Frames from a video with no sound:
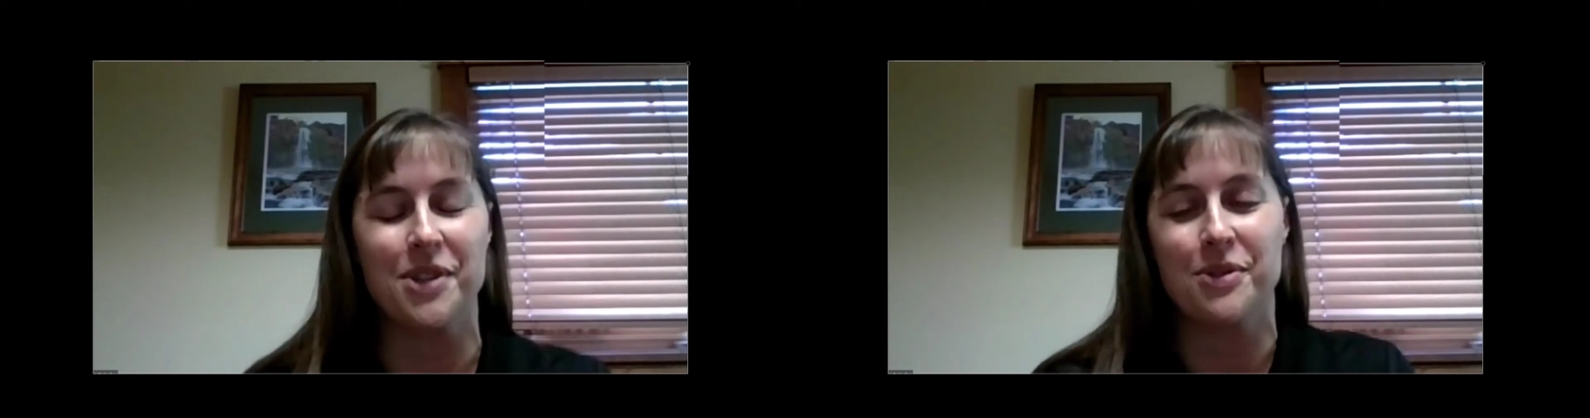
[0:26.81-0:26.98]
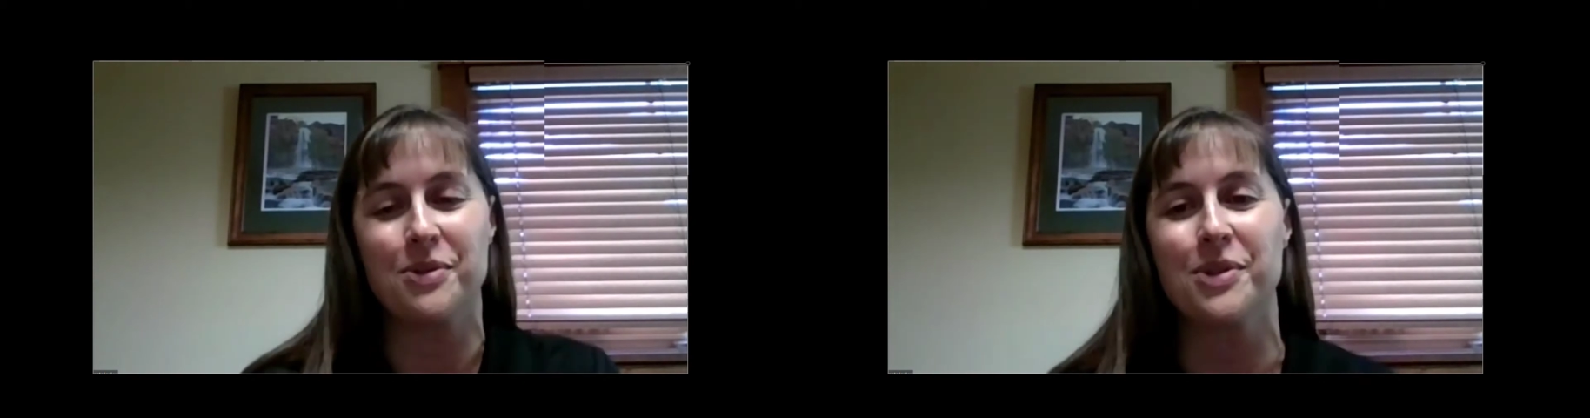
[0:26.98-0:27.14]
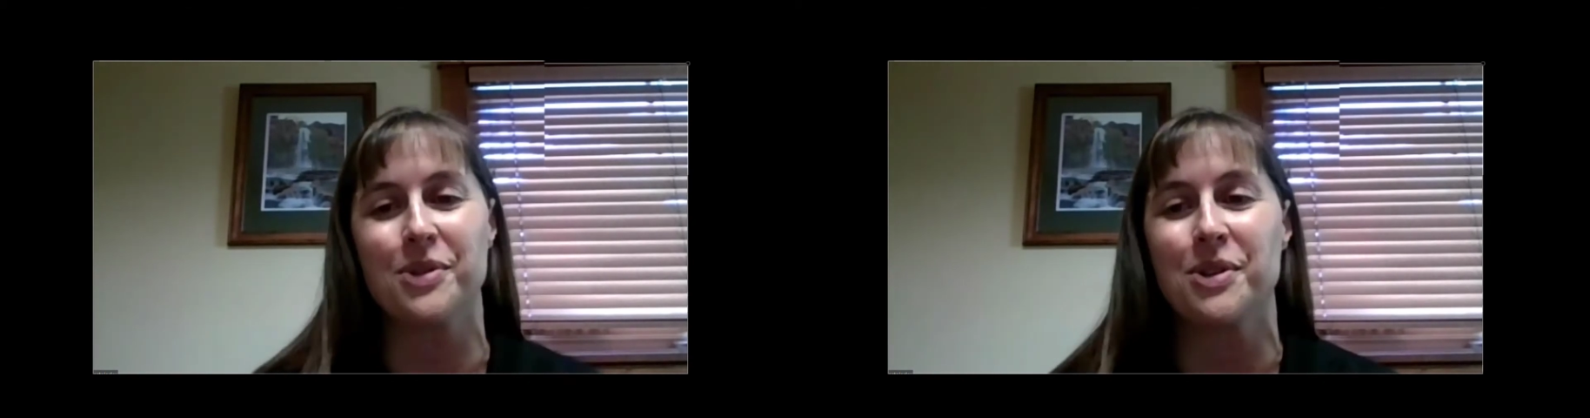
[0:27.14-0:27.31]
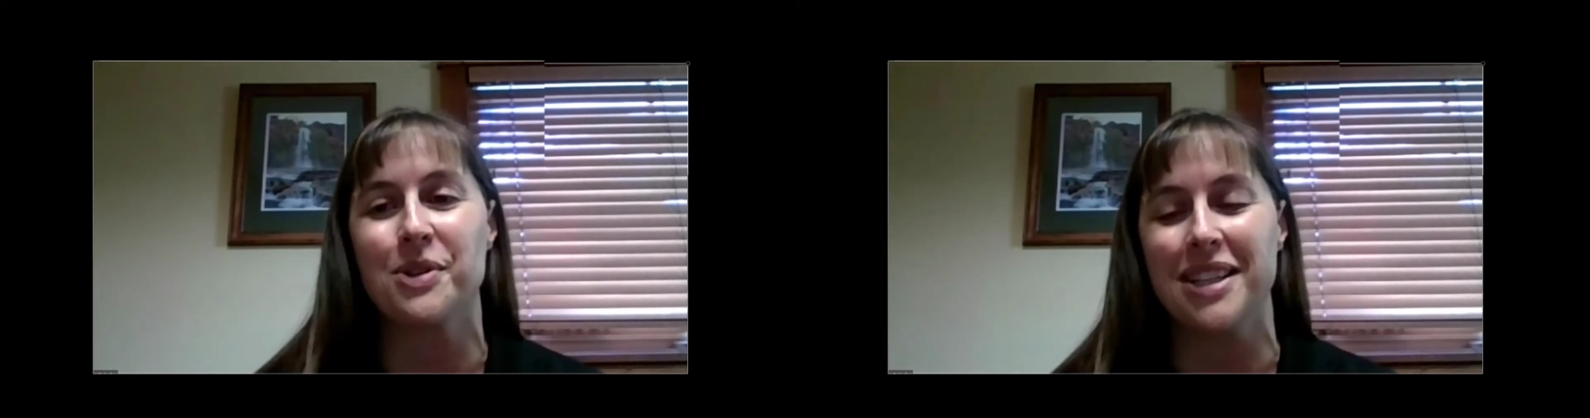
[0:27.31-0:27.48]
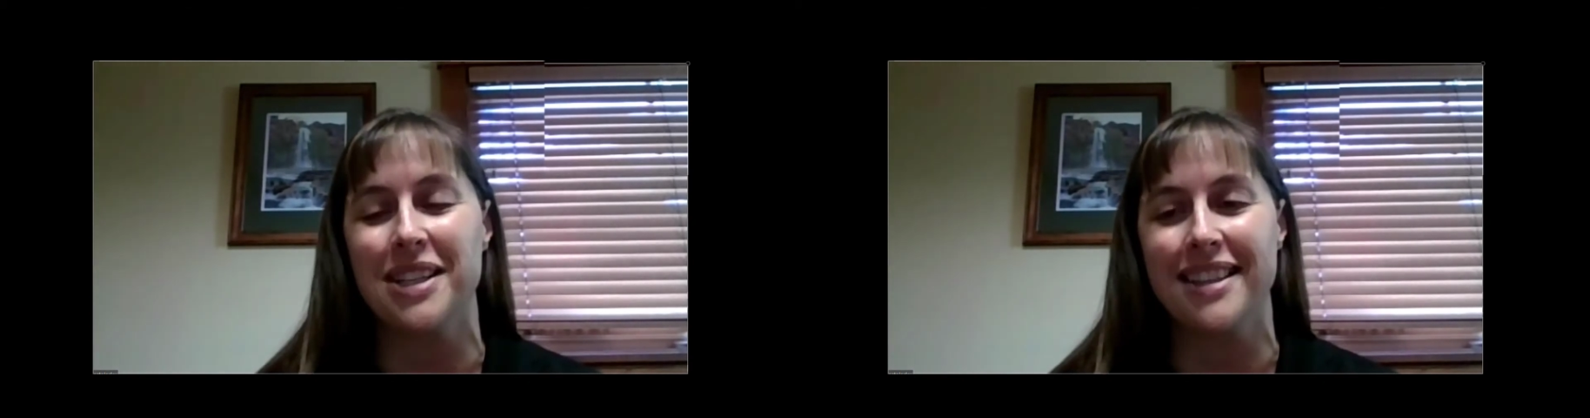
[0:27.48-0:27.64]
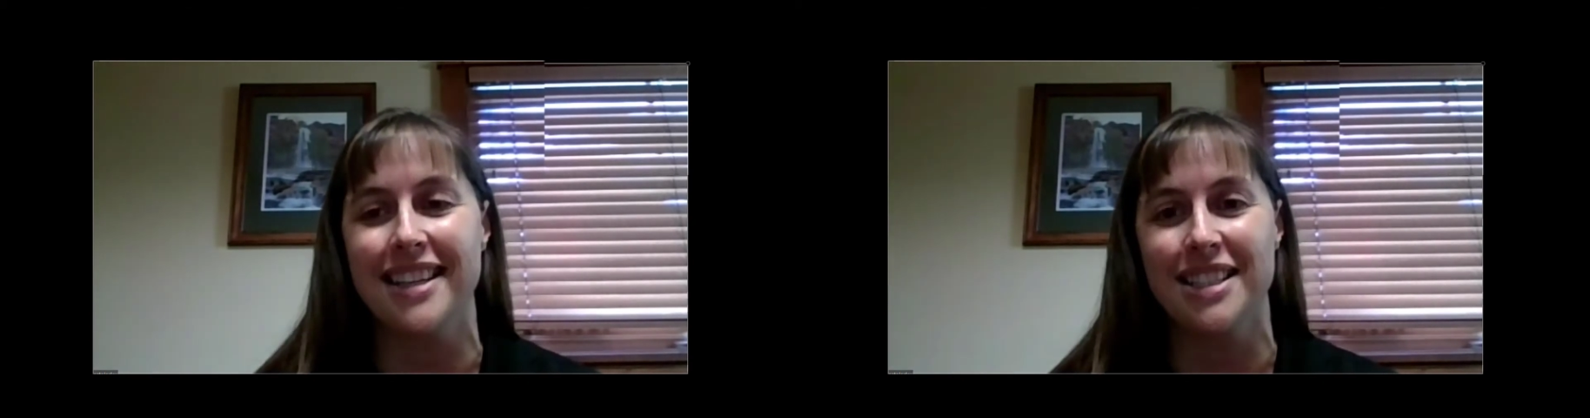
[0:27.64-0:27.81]
whole recruiting
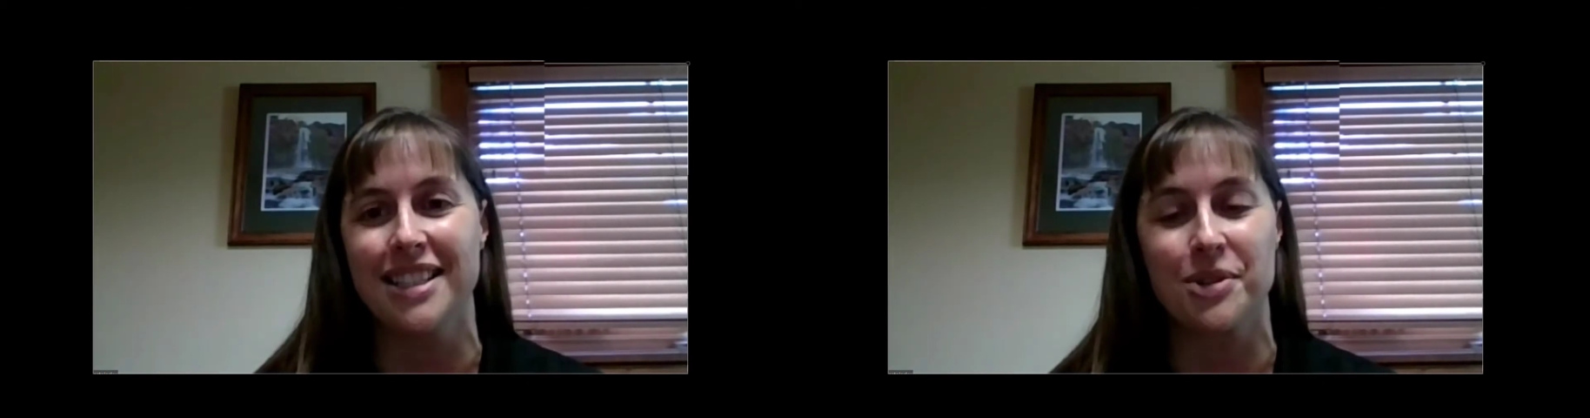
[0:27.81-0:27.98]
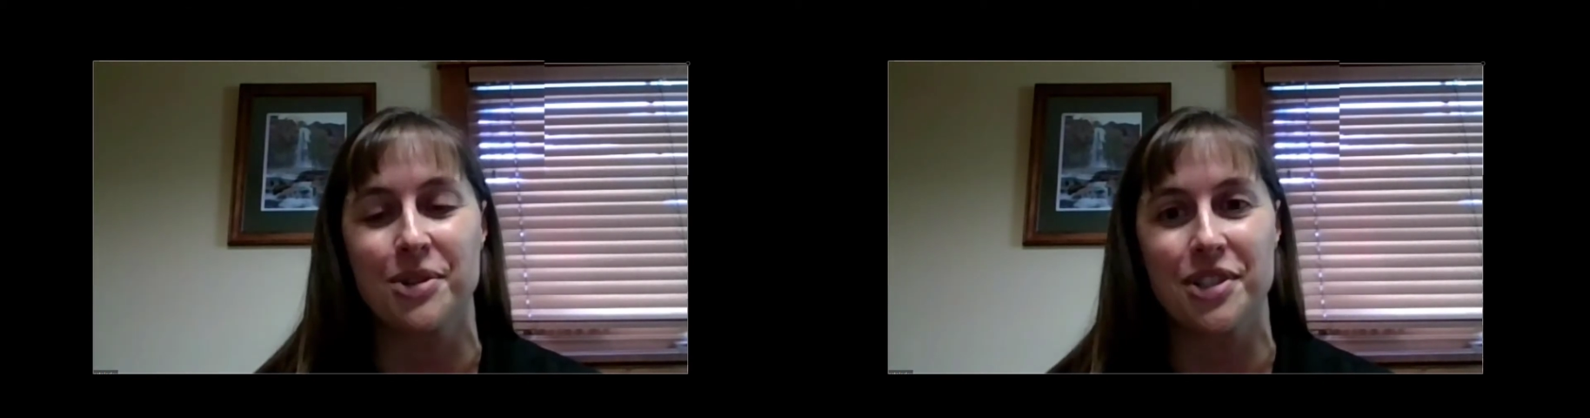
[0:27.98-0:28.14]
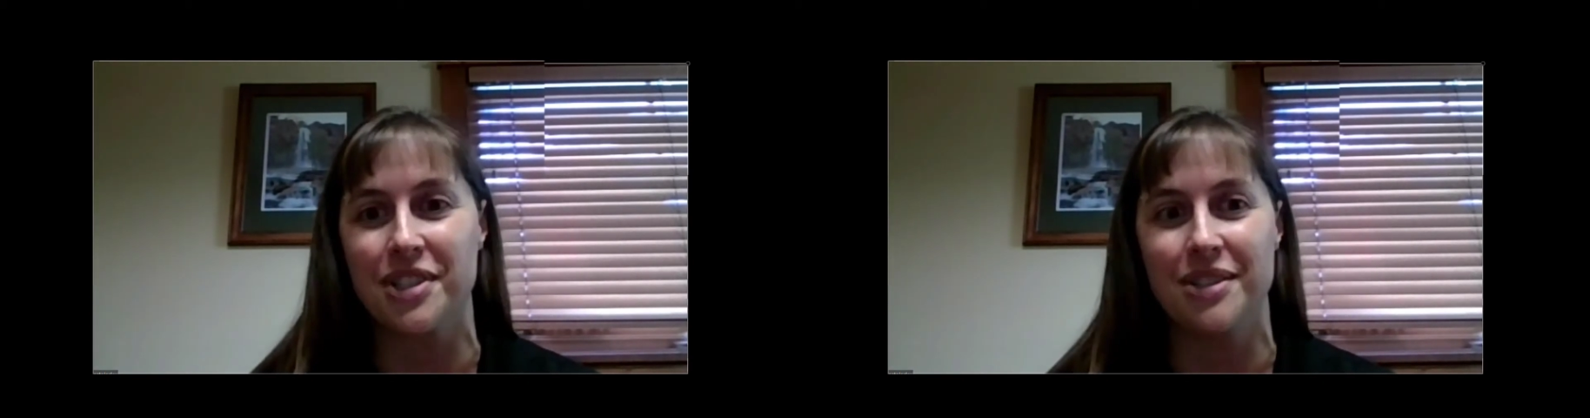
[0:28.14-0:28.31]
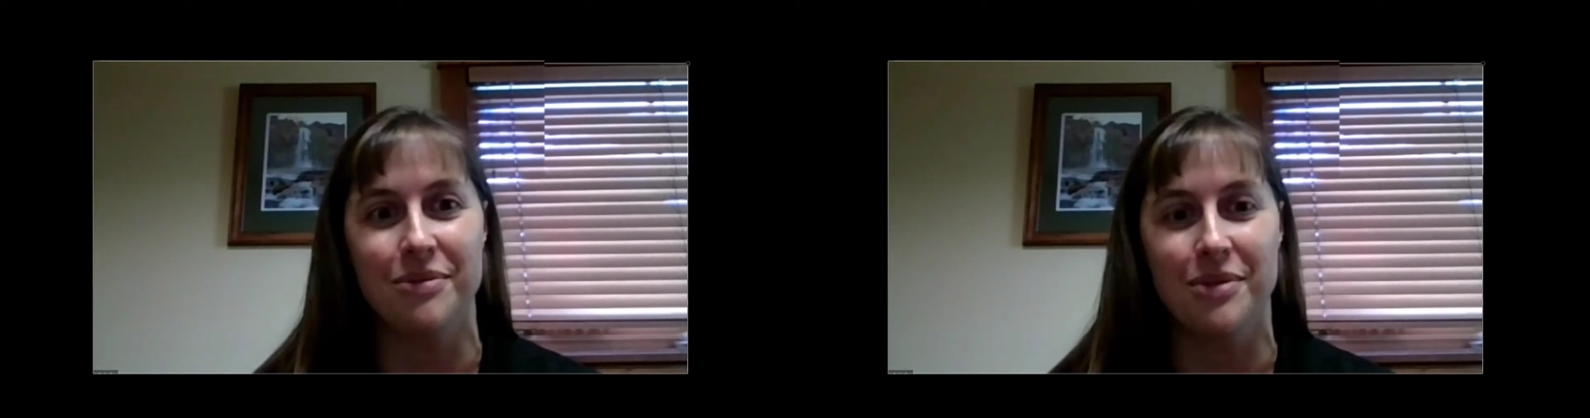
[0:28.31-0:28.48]
thing, is we're just